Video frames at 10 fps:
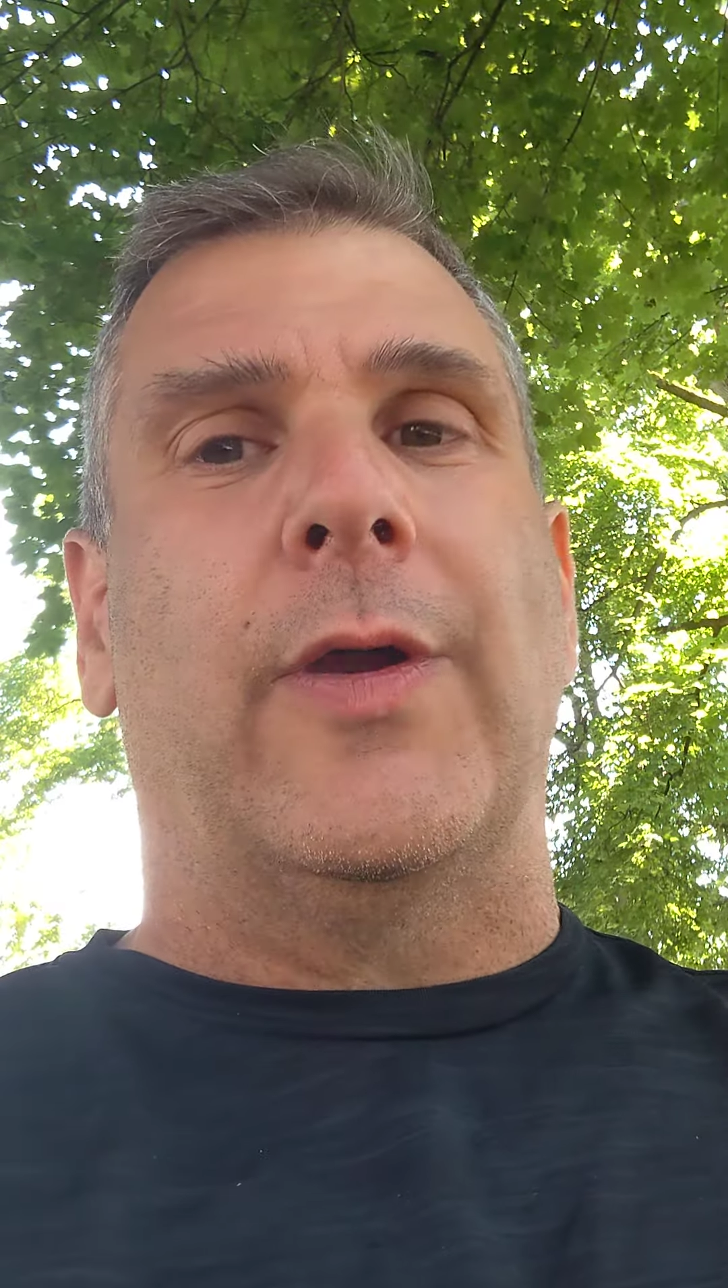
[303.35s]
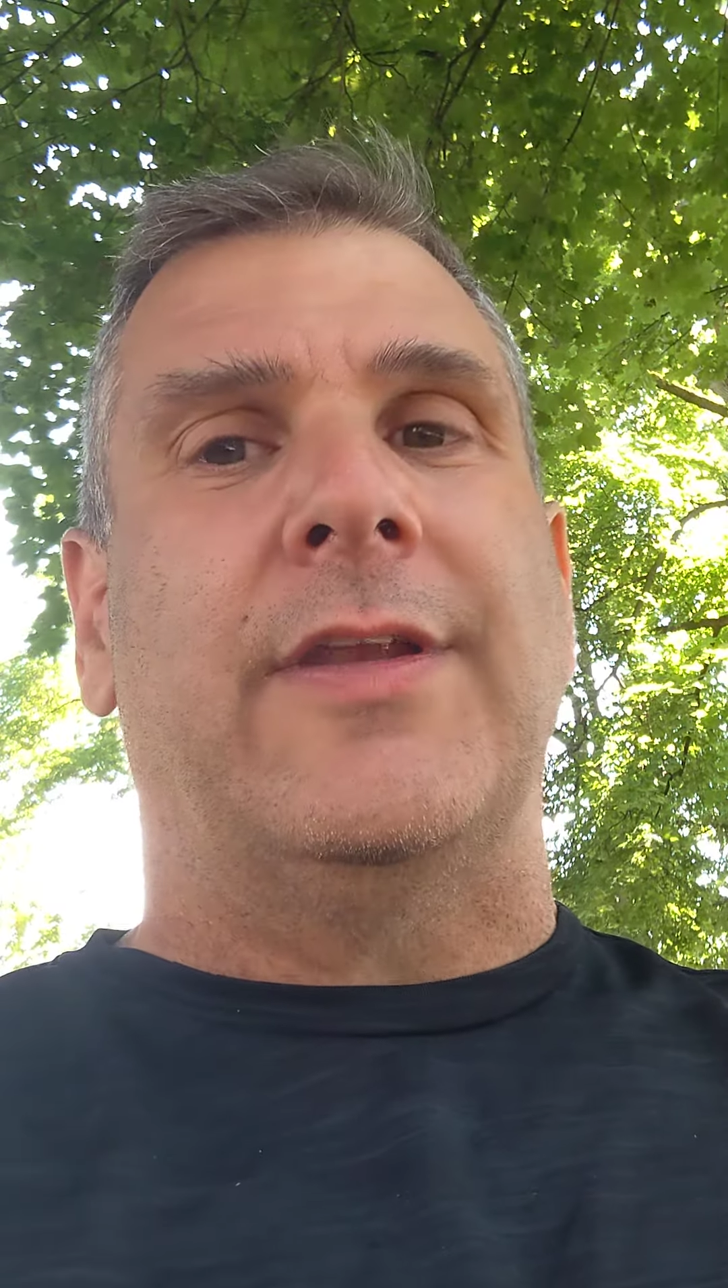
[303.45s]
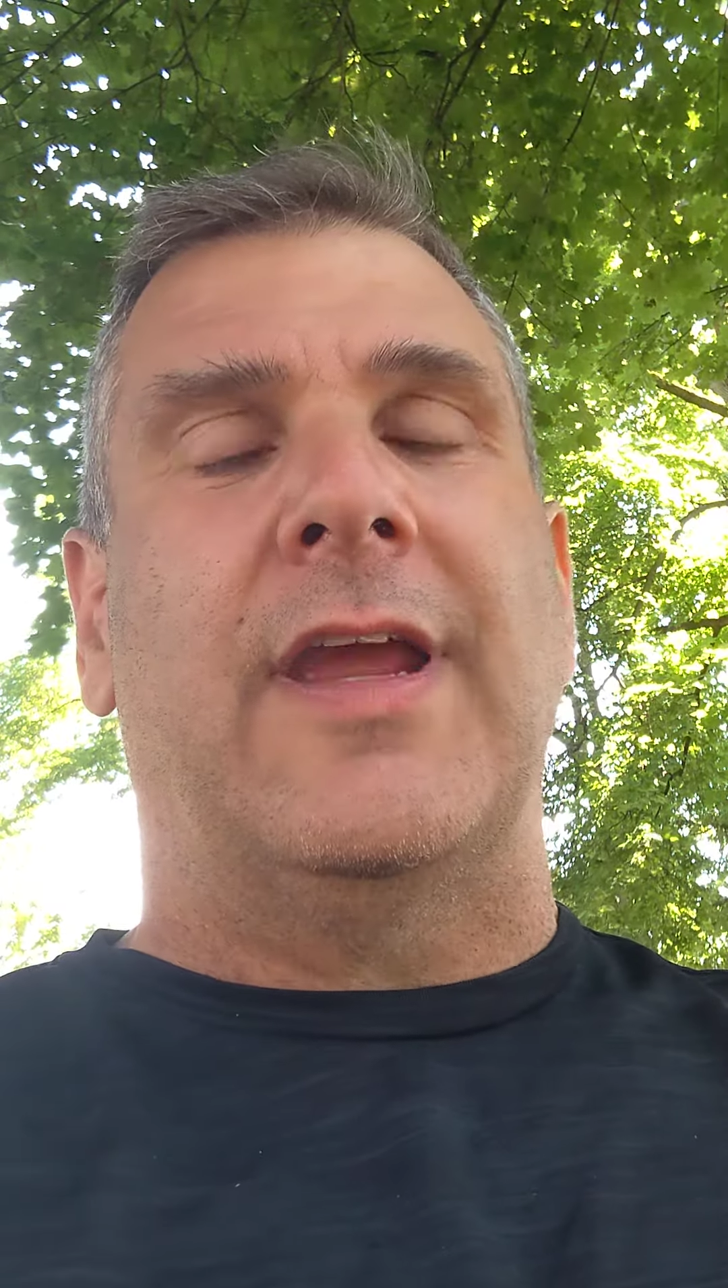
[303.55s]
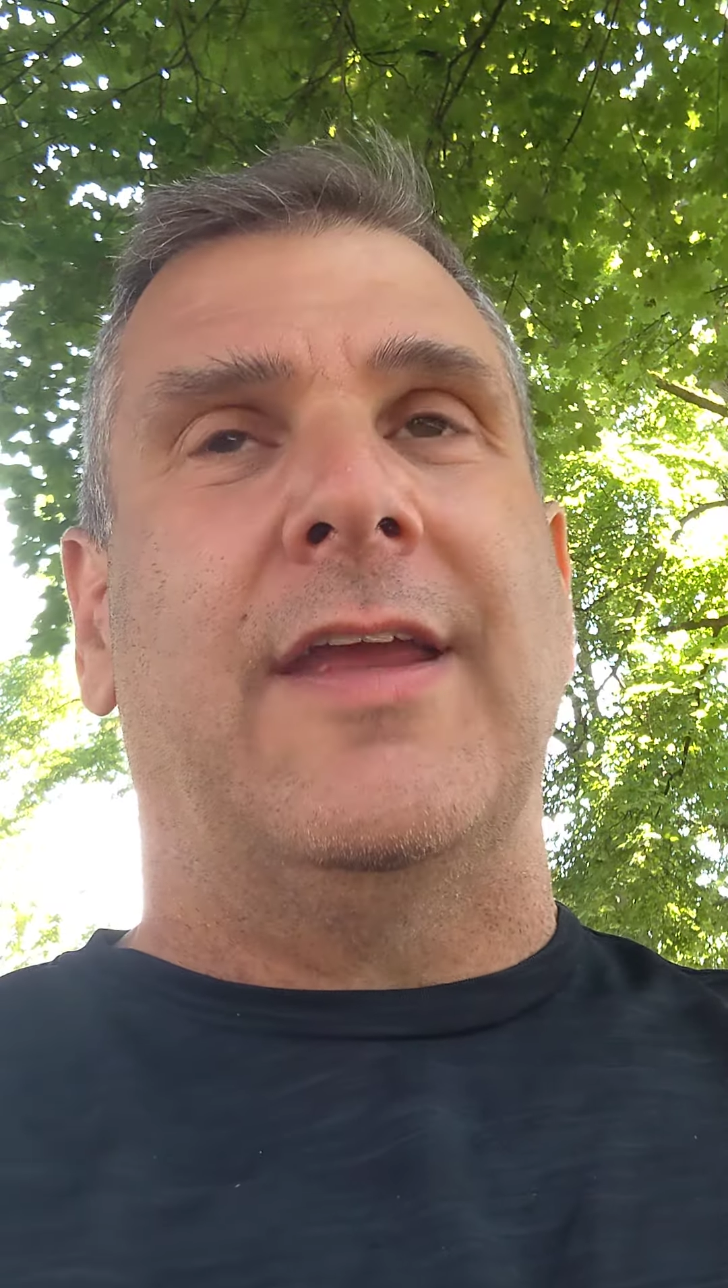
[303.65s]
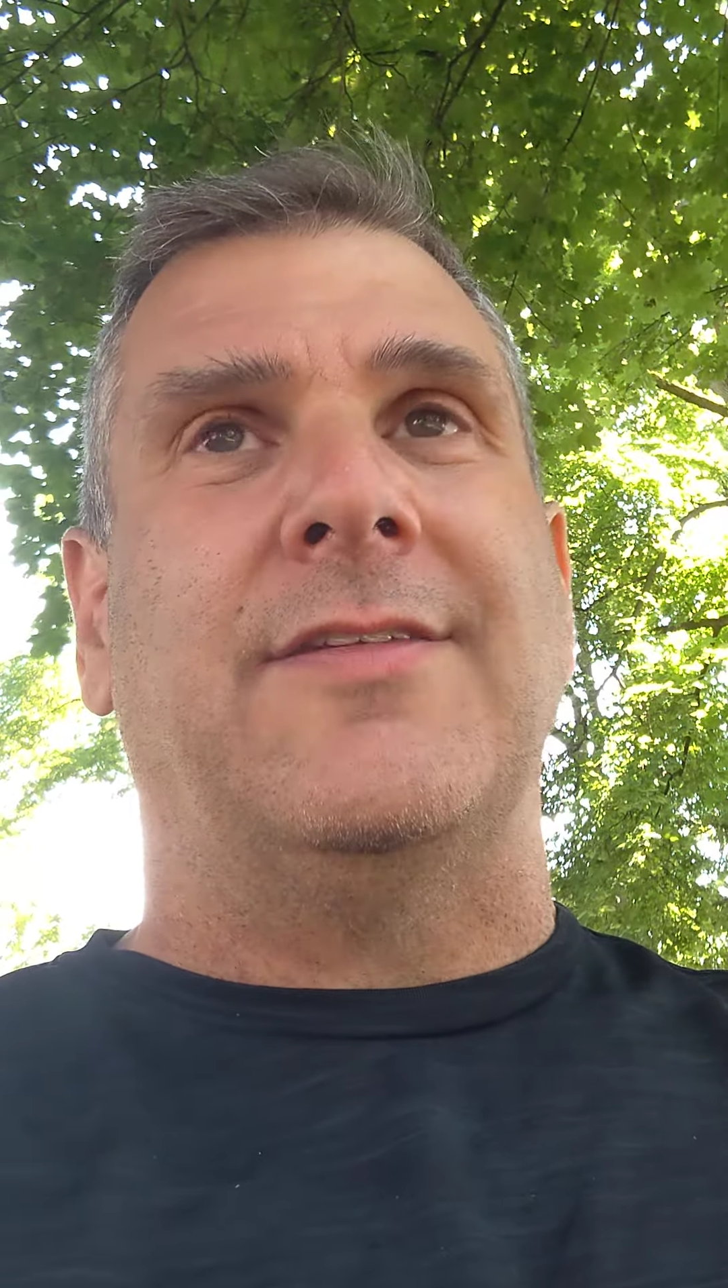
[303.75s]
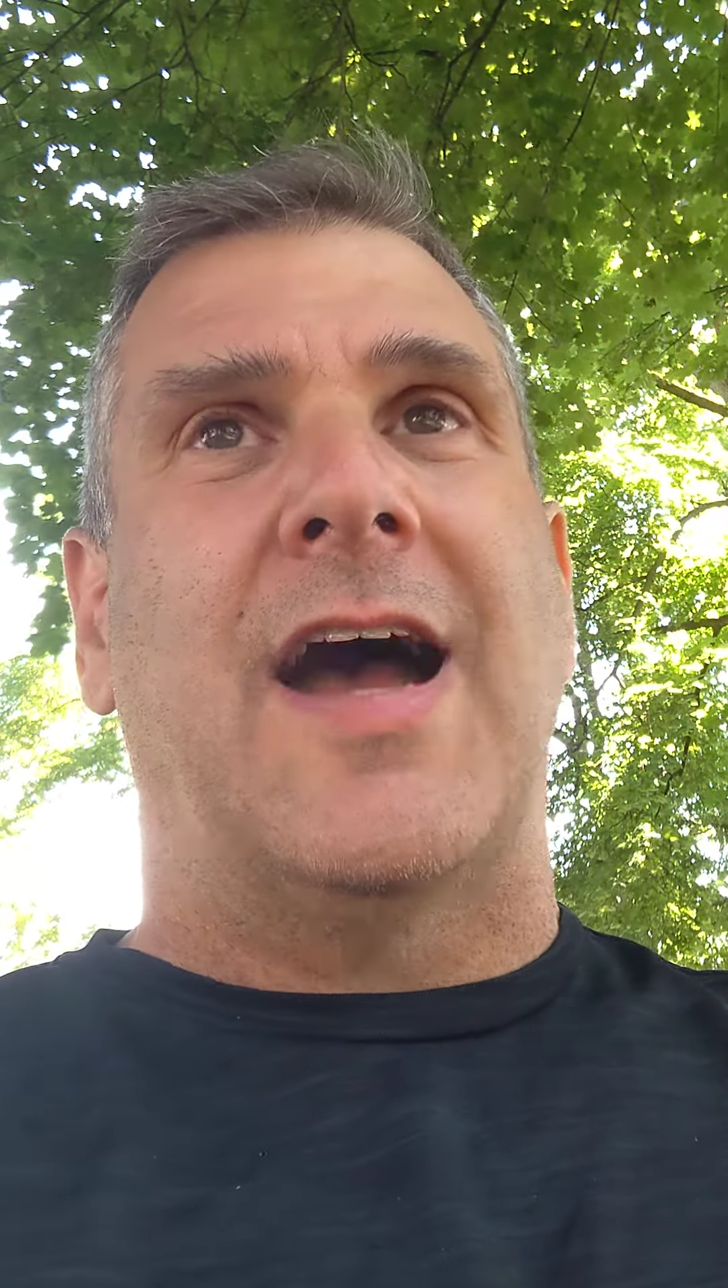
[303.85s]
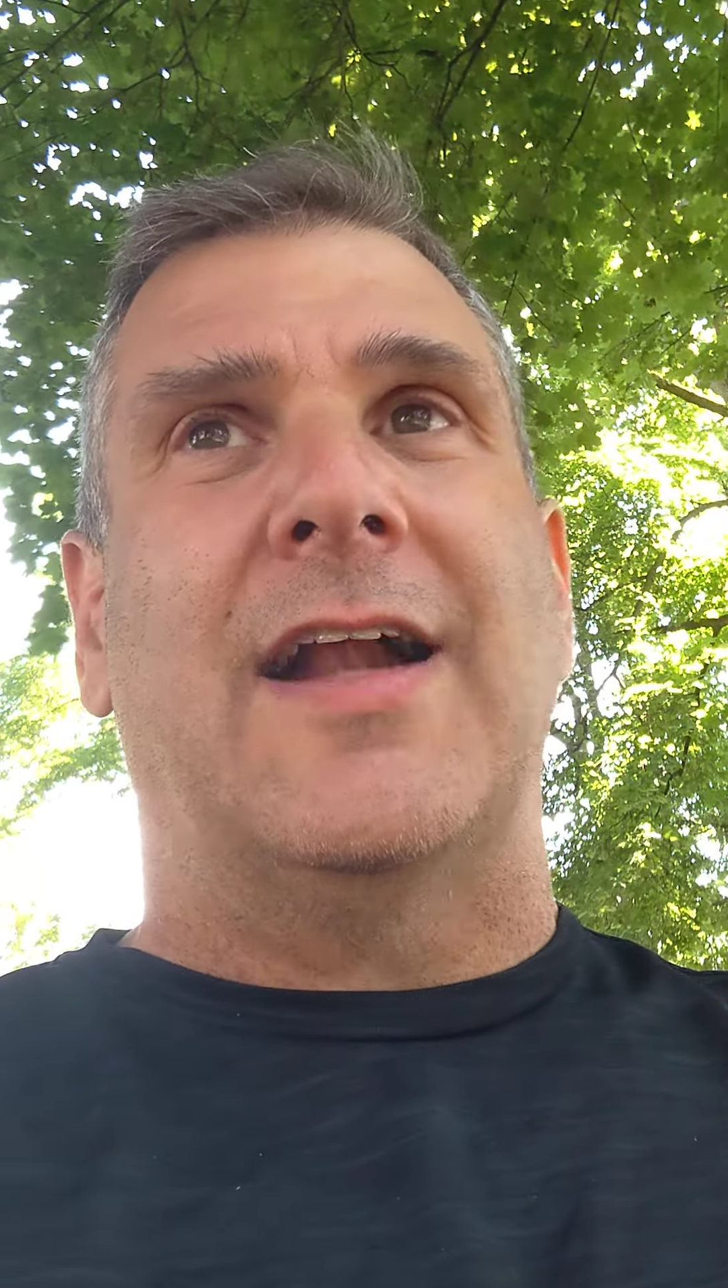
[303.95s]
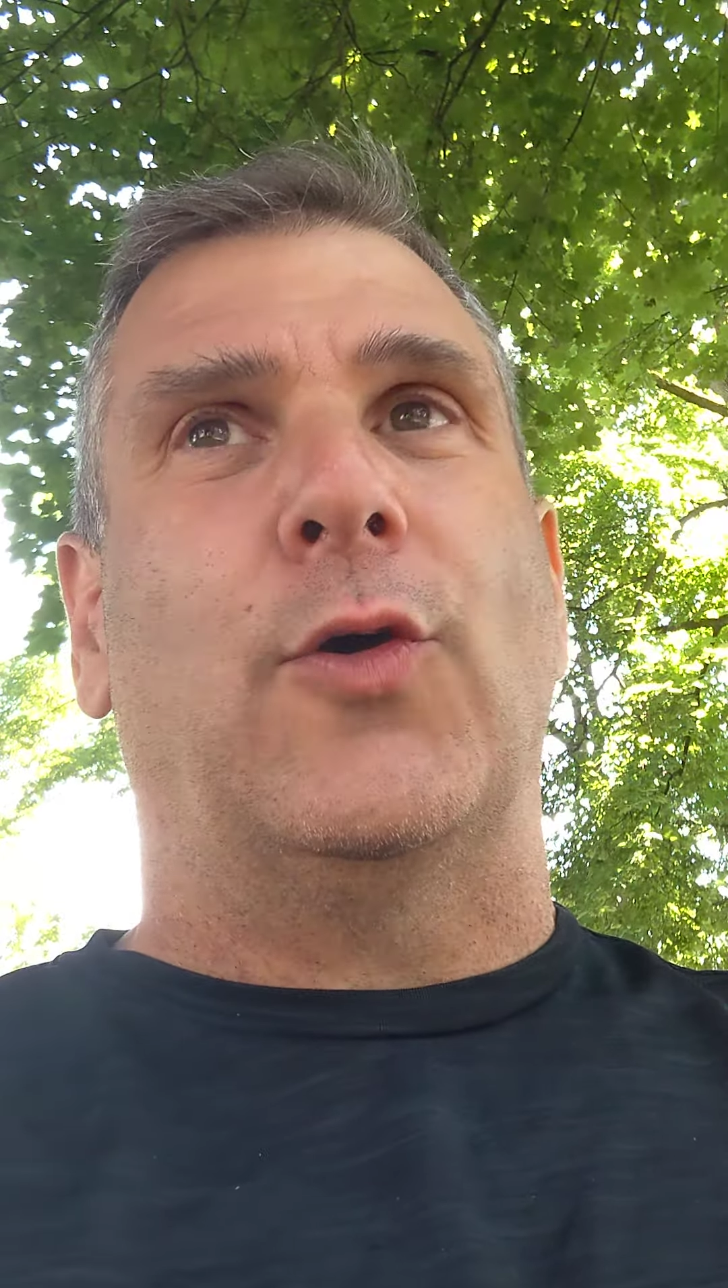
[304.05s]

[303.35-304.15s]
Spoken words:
and not